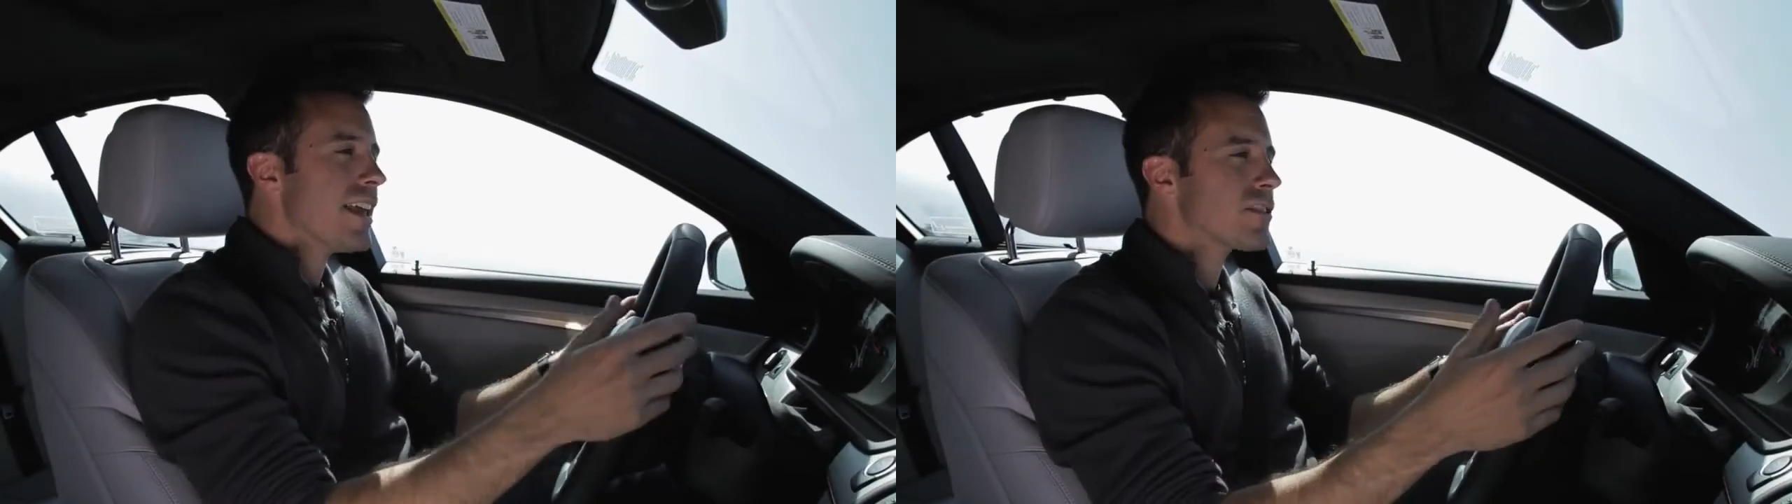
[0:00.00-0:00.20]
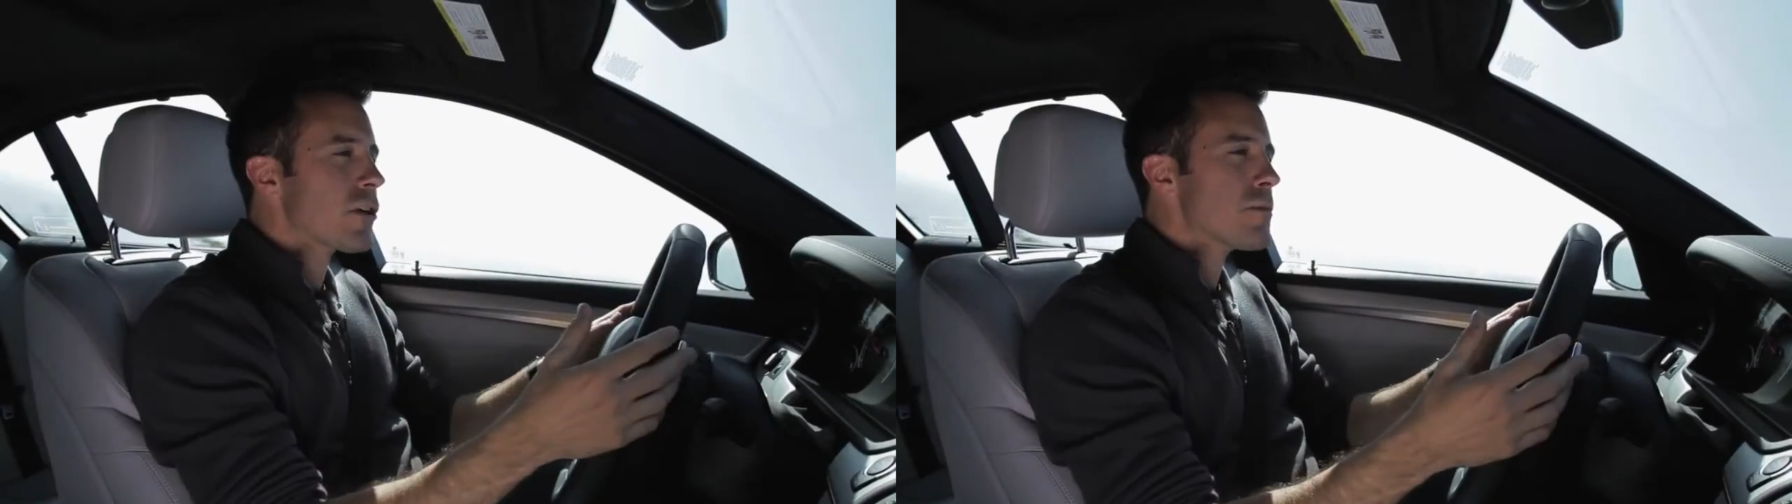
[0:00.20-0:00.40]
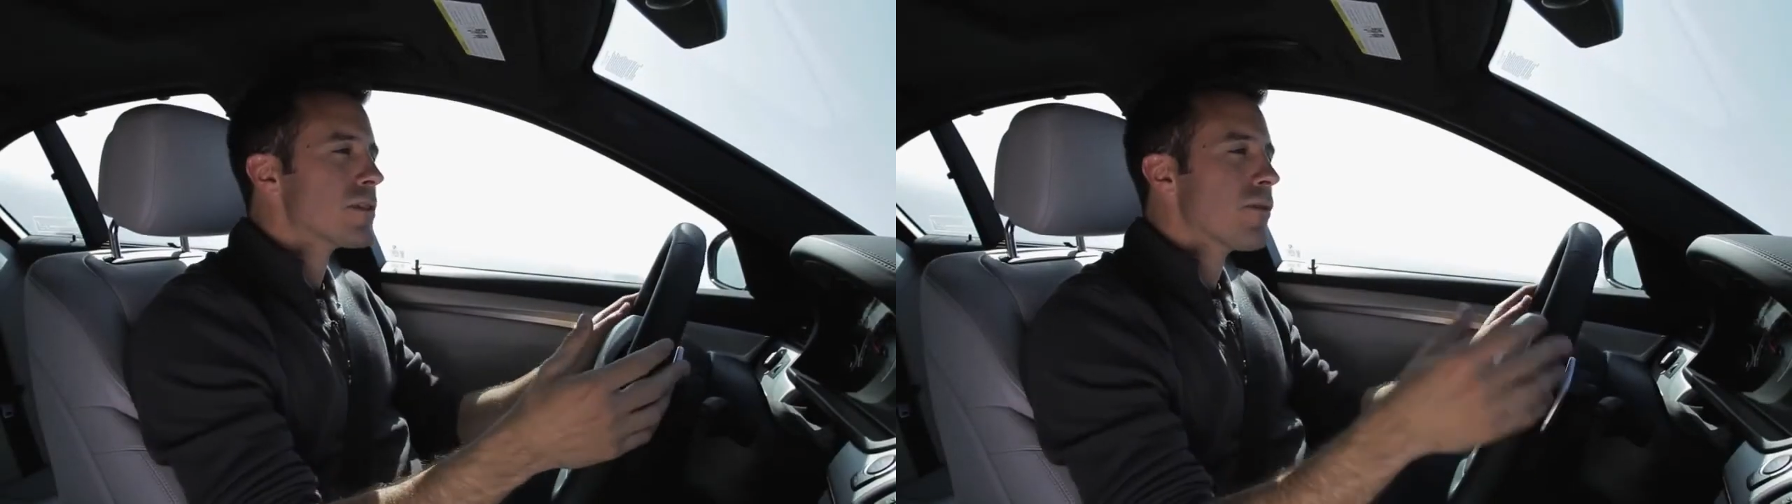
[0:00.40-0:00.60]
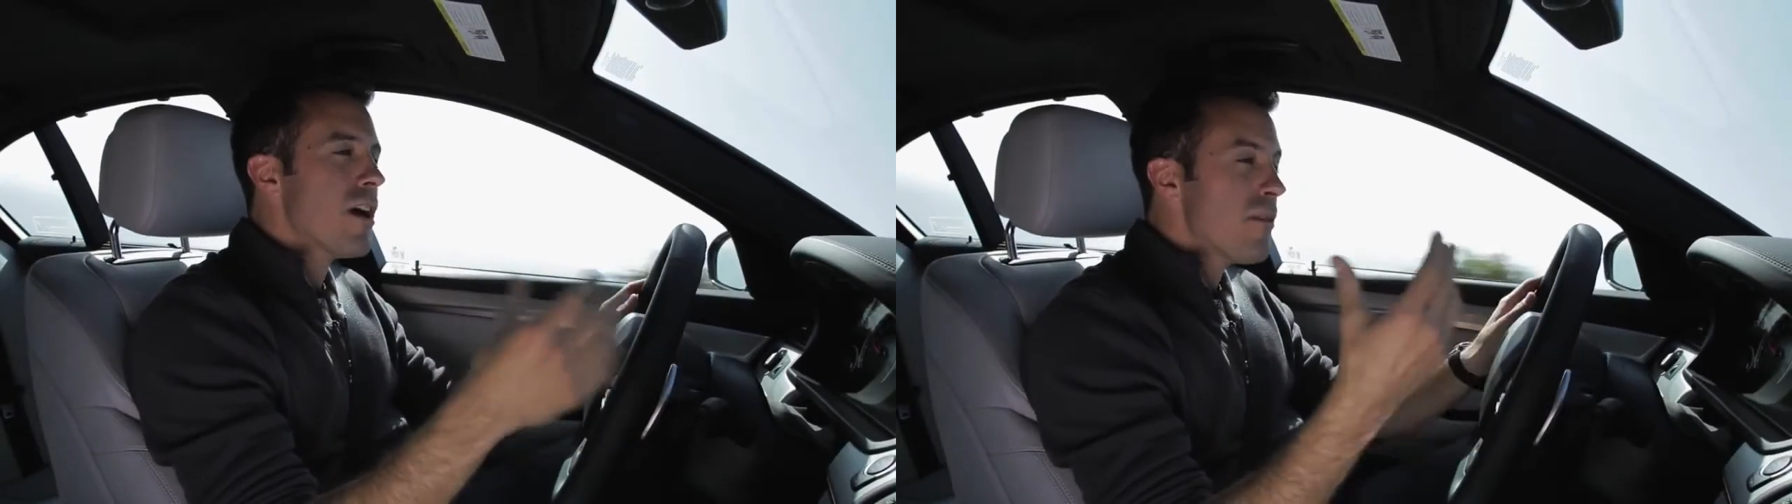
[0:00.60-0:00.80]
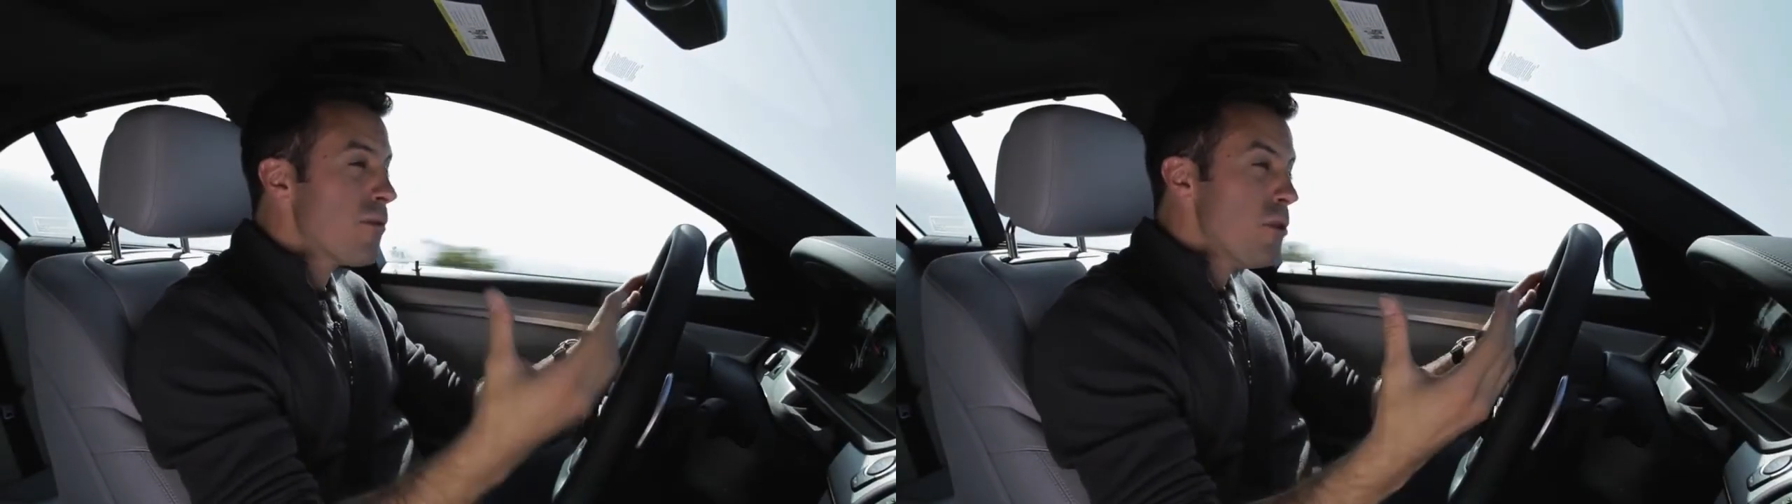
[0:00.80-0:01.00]
In terms of
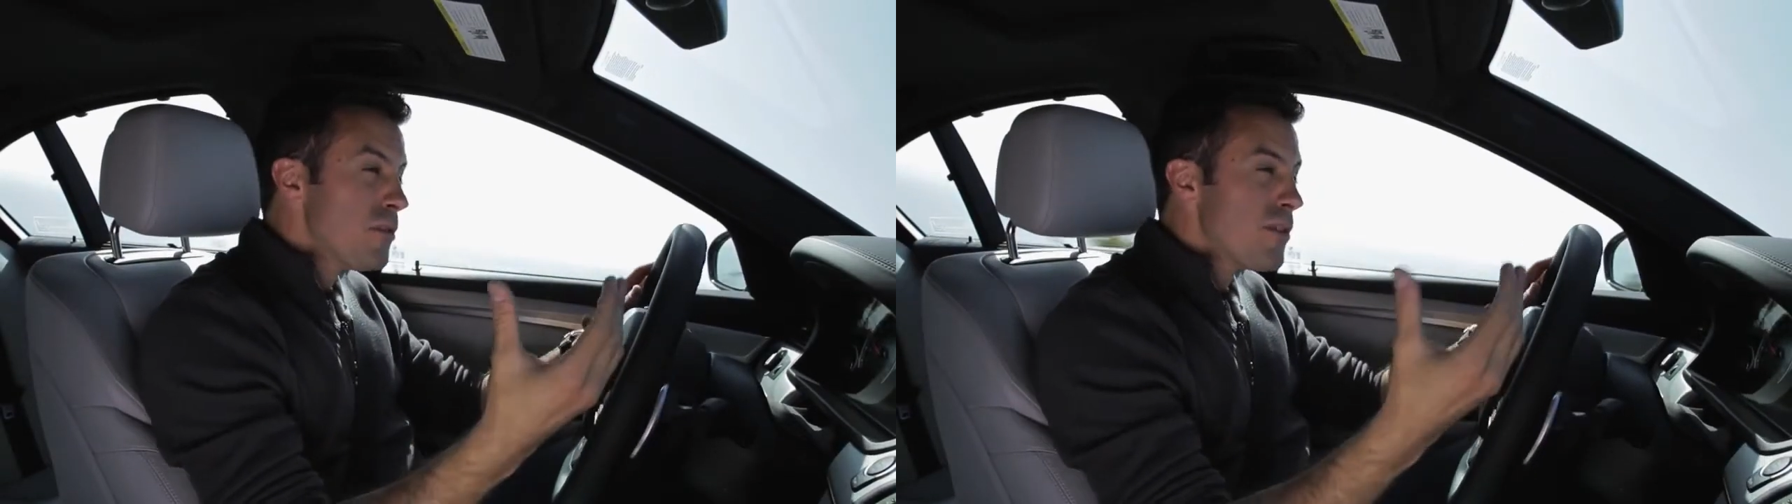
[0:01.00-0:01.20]
fuel